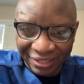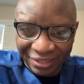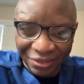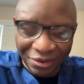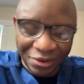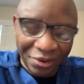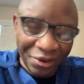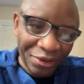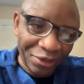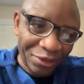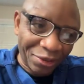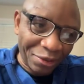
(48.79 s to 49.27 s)

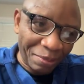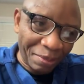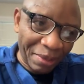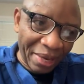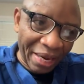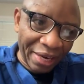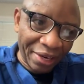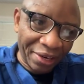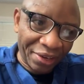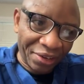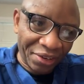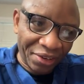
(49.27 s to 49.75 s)
You go to
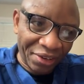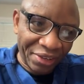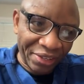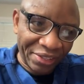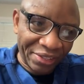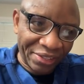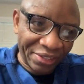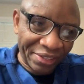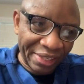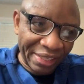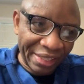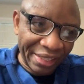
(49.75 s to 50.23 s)
buy
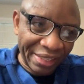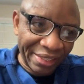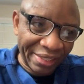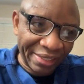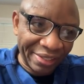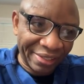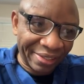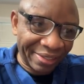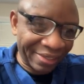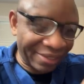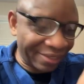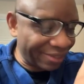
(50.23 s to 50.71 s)

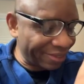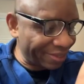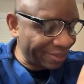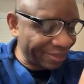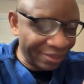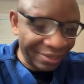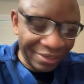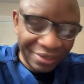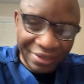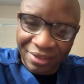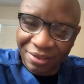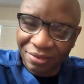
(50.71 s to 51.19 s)
groceries,
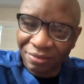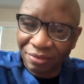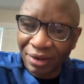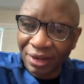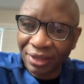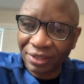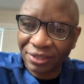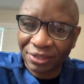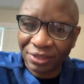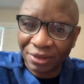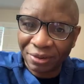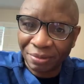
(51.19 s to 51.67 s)
you give
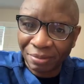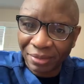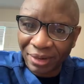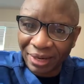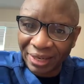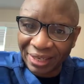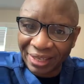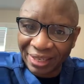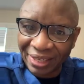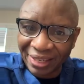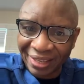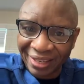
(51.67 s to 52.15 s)
out your
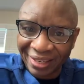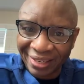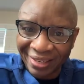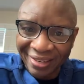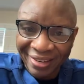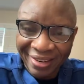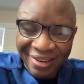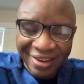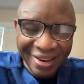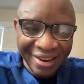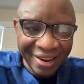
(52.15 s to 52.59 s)
money,